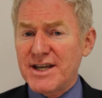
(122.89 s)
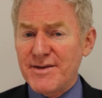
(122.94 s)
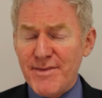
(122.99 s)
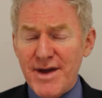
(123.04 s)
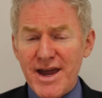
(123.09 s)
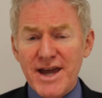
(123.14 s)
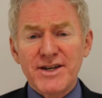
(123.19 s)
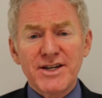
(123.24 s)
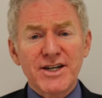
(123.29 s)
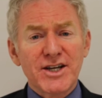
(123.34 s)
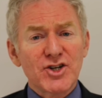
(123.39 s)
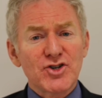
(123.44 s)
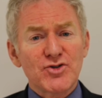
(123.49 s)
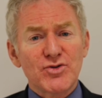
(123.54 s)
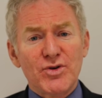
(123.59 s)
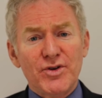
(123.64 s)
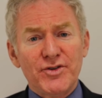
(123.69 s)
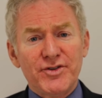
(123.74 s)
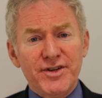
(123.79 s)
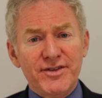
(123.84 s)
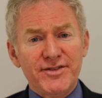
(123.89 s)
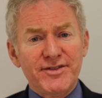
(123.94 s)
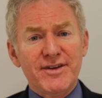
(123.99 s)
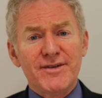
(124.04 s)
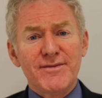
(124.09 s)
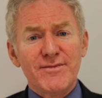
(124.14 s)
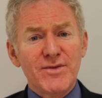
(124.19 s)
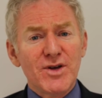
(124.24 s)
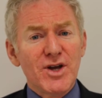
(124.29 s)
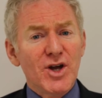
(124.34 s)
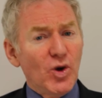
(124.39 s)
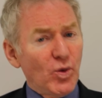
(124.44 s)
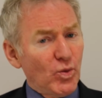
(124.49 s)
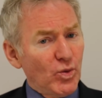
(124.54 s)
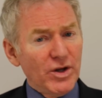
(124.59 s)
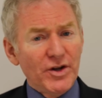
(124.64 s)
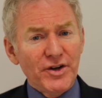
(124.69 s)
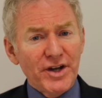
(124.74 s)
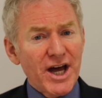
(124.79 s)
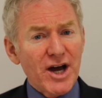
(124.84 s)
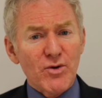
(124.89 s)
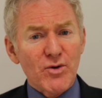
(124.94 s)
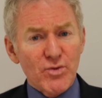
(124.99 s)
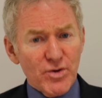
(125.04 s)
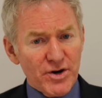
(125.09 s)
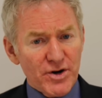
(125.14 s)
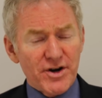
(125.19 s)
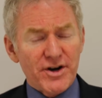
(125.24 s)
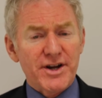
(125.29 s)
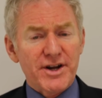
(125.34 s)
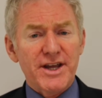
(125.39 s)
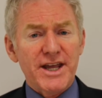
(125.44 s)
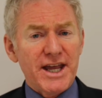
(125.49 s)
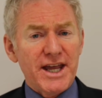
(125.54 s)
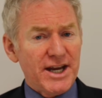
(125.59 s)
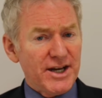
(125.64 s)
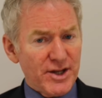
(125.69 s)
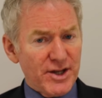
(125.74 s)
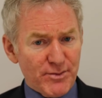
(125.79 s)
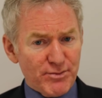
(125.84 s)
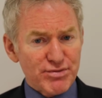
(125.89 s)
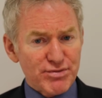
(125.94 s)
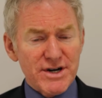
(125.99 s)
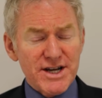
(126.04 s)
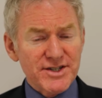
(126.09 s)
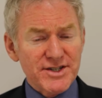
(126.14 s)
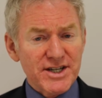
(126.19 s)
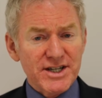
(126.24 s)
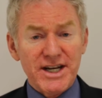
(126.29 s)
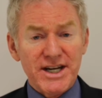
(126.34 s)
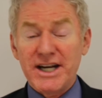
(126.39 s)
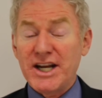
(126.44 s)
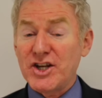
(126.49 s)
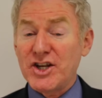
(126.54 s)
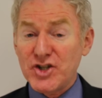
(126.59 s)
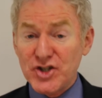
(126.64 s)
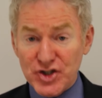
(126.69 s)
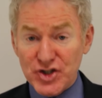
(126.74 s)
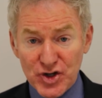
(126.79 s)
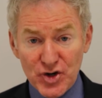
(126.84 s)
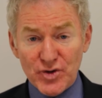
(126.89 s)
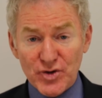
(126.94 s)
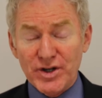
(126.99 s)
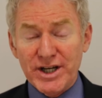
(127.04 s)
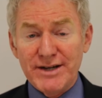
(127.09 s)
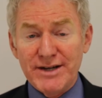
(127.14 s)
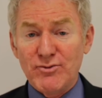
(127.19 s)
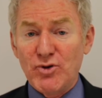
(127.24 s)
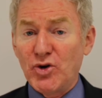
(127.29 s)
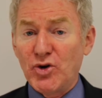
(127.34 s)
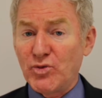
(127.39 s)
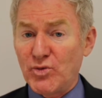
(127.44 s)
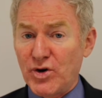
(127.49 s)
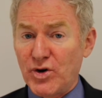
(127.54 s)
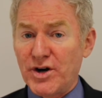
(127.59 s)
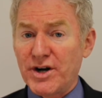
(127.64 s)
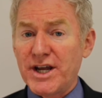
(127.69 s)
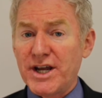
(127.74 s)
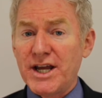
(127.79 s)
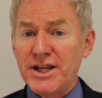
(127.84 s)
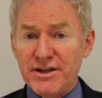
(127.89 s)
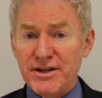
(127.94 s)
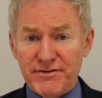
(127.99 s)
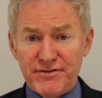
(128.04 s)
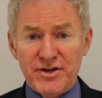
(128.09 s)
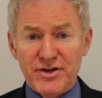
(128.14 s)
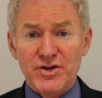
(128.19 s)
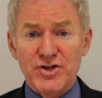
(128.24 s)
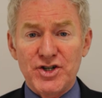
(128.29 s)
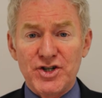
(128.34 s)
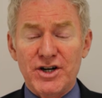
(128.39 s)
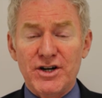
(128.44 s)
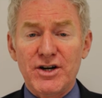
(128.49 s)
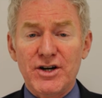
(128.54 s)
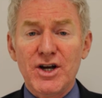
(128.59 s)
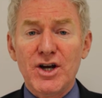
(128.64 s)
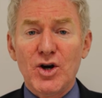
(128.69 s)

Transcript: command and control system will not work in the present, and it certainly won't work in the future.